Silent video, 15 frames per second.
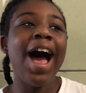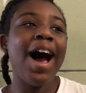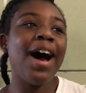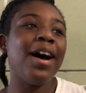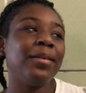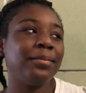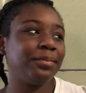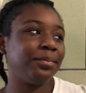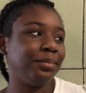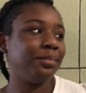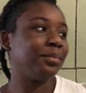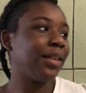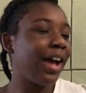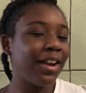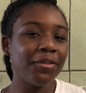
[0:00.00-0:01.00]
Um,
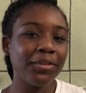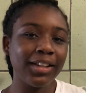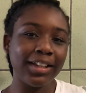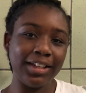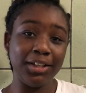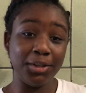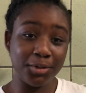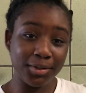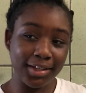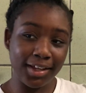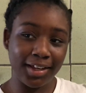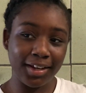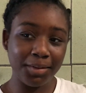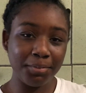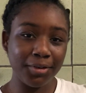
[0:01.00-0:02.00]
I don't really use
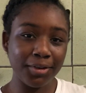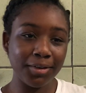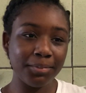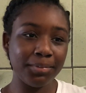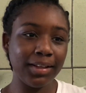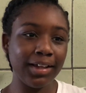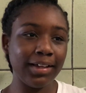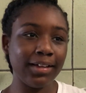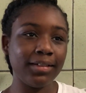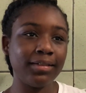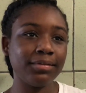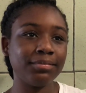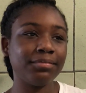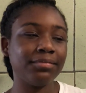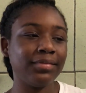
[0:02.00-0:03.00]
it anymore, but like,
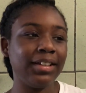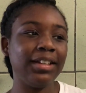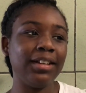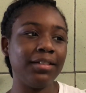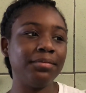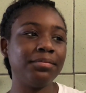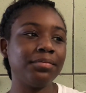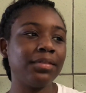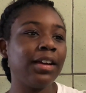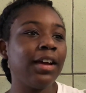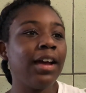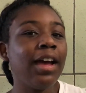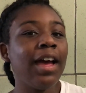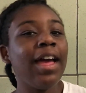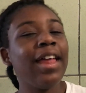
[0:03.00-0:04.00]
you know.
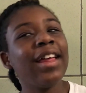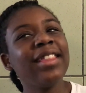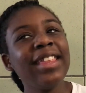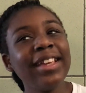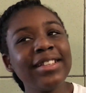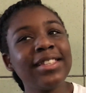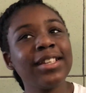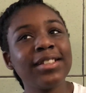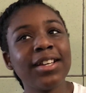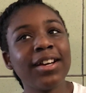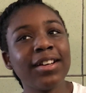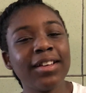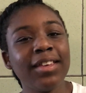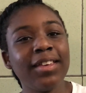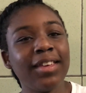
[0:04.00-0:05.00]
And I think
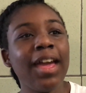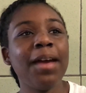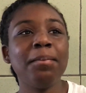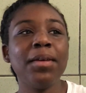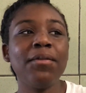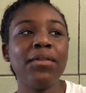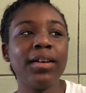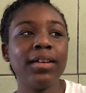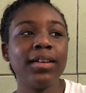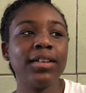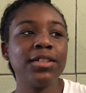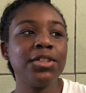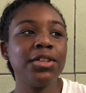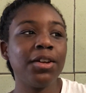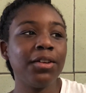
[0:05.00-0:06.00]
TikTok can be fun
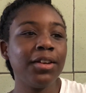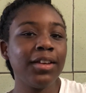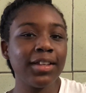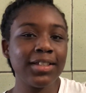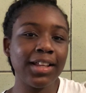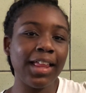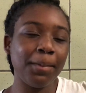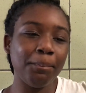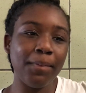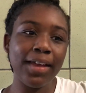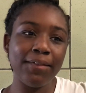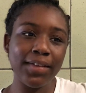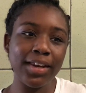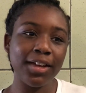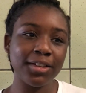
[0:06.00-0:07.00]
because you know you get to like make
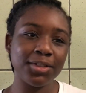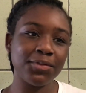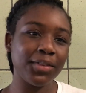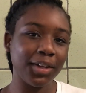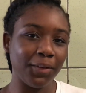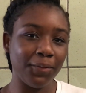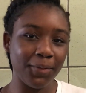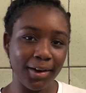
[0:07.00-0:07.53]
videos for your